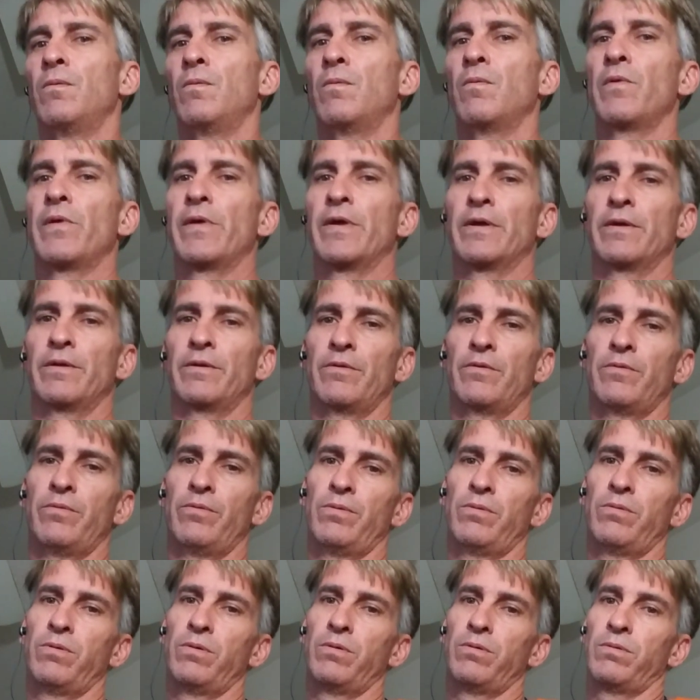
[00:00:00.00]
and
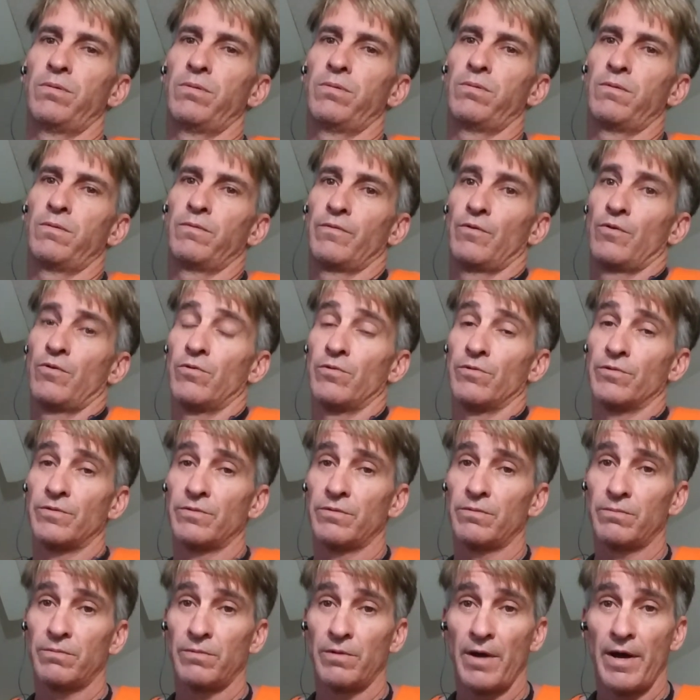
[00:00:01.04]
of course,
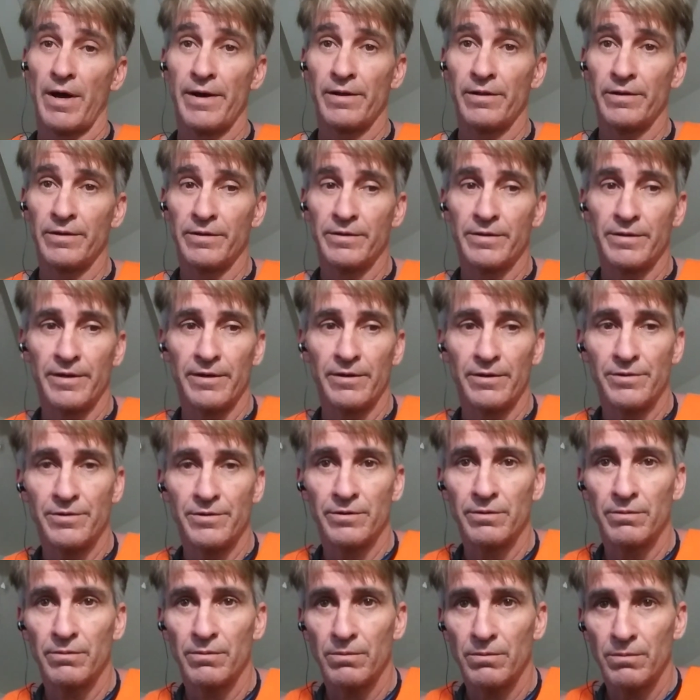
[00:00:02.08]
highly
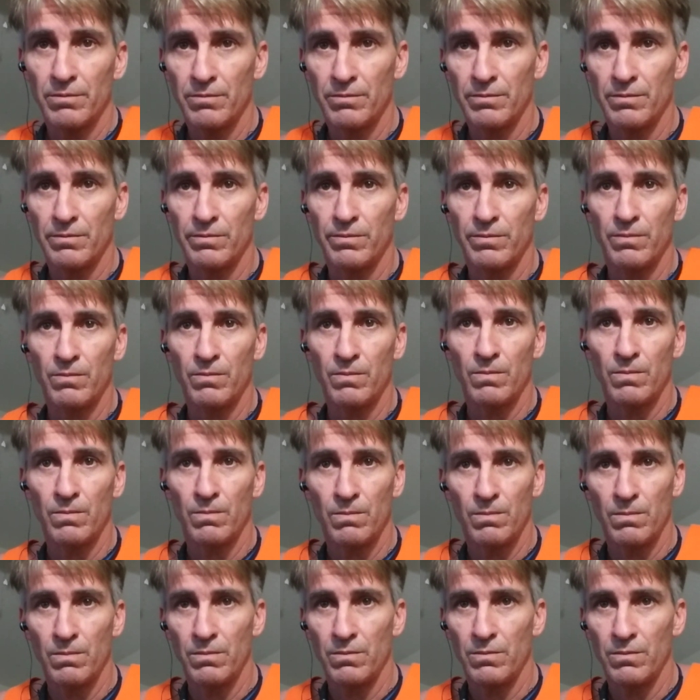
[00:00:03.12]
intelligent,
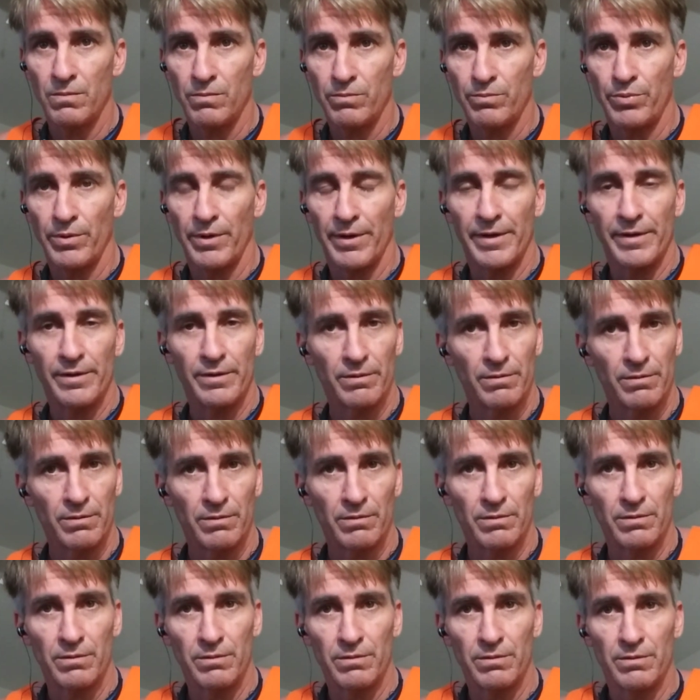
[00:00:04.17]
but
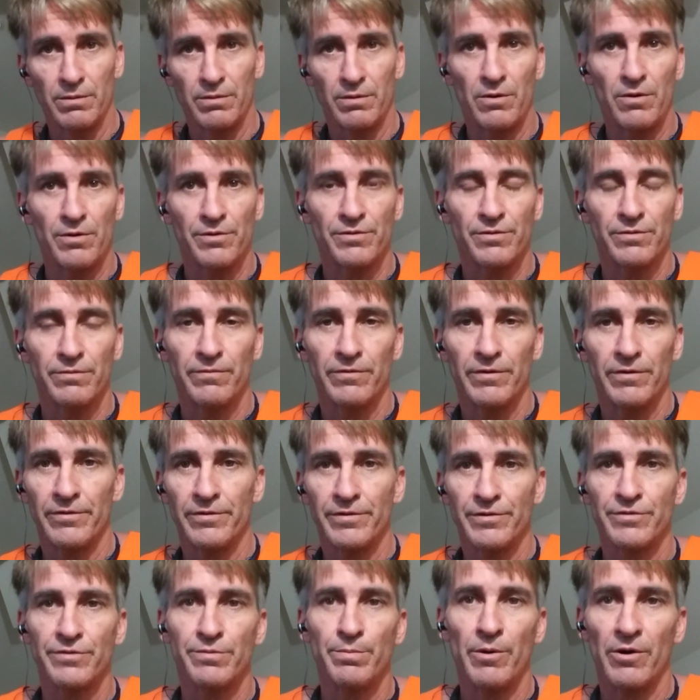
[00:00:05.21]
also very
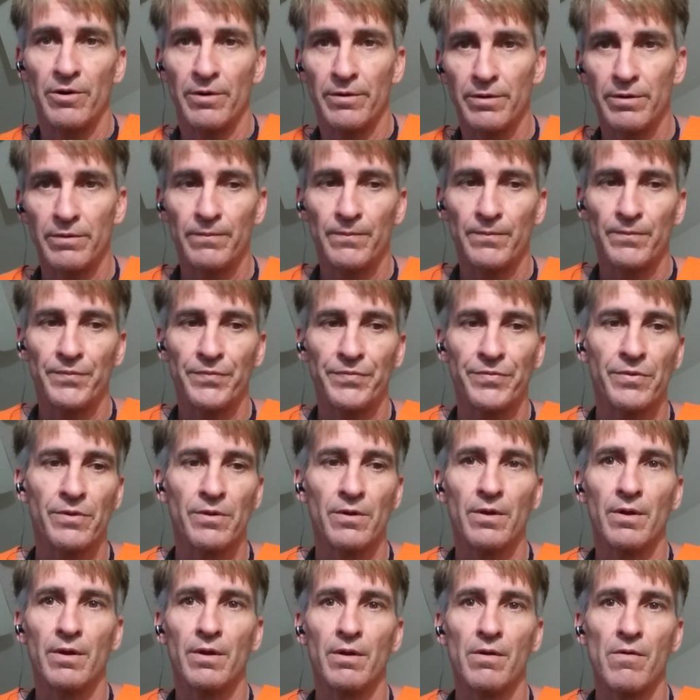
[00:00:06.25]
smart.
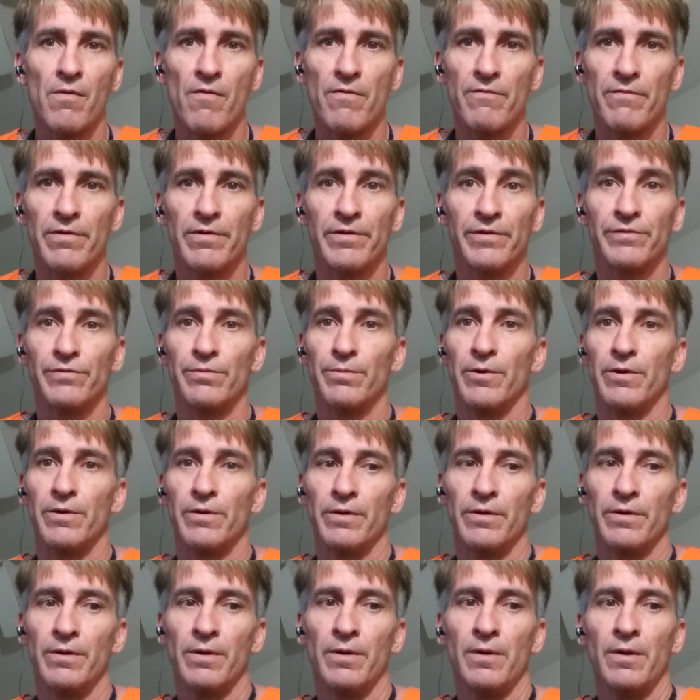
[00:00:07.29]
Very smart.
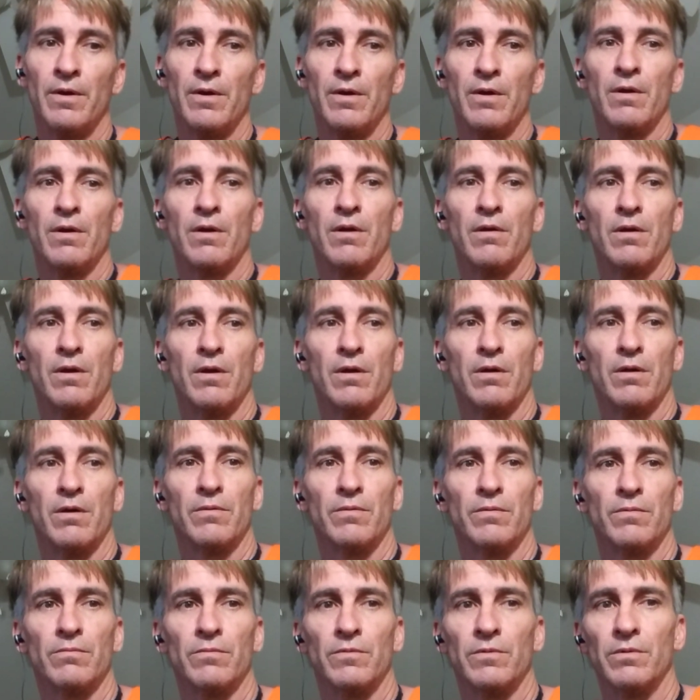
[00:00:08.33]
A
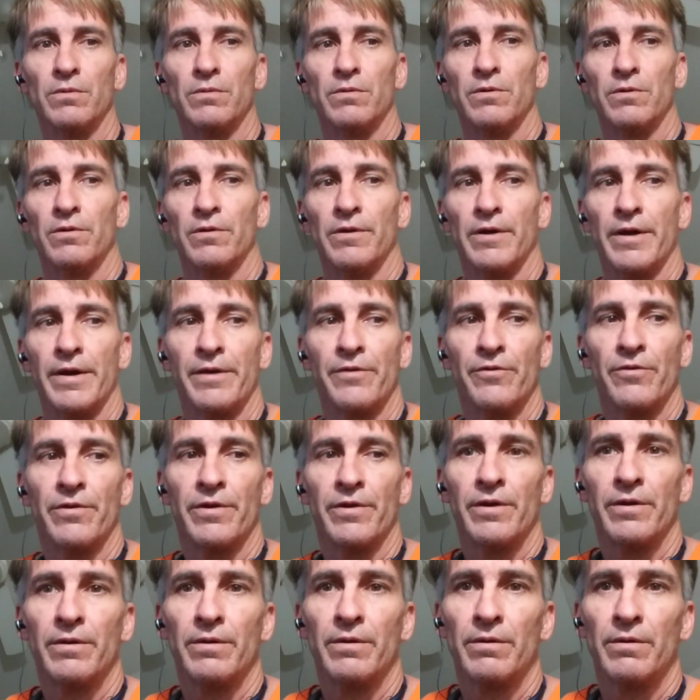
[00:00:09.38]
little angry,
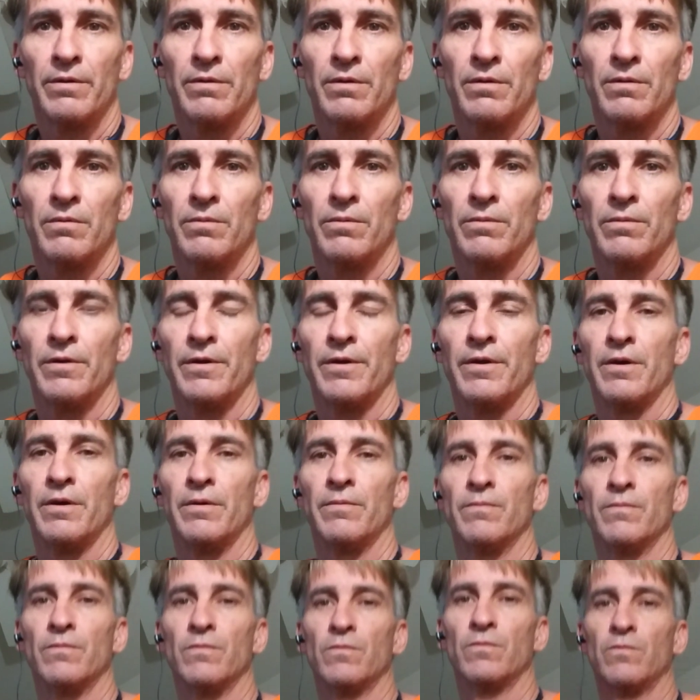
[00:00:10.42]
but
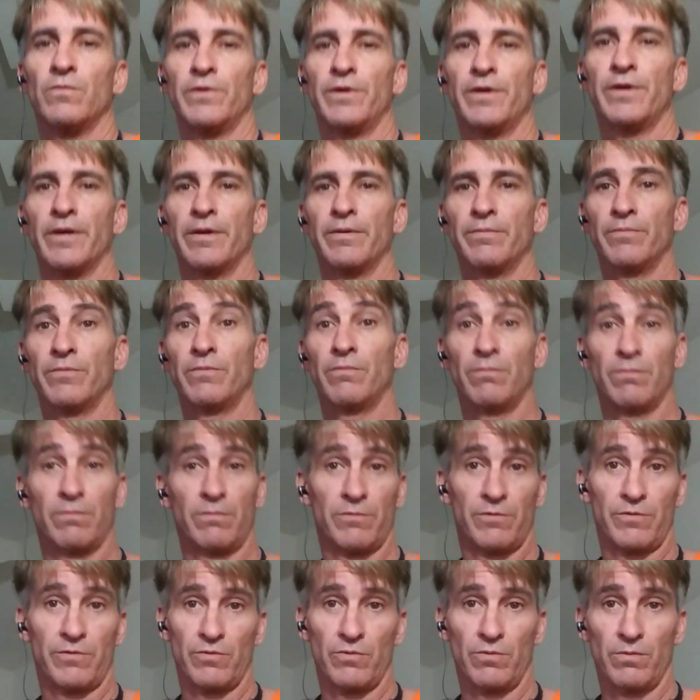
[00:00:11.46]
we came
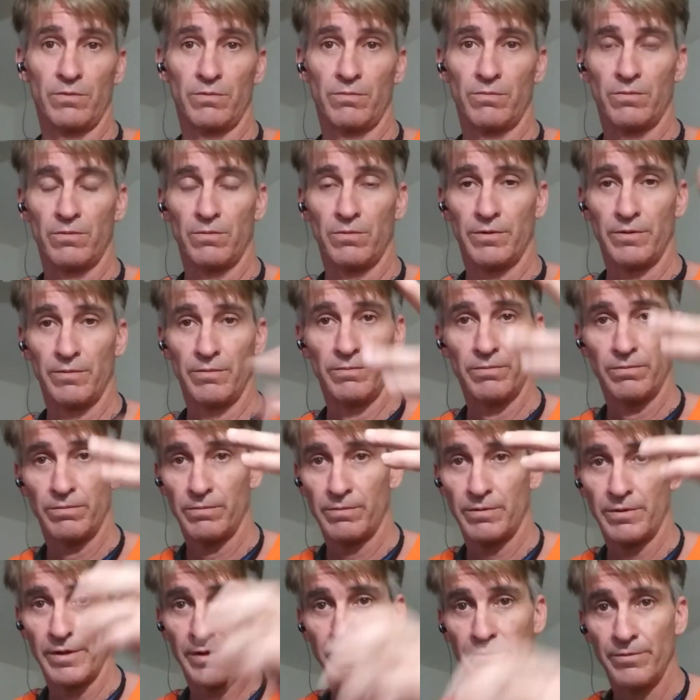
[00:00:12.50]
to we
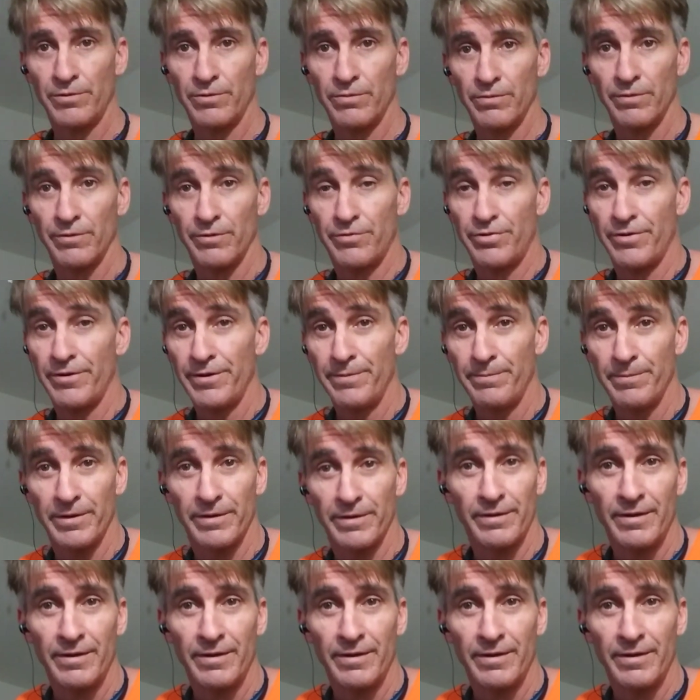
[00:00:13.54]
came to an agreement.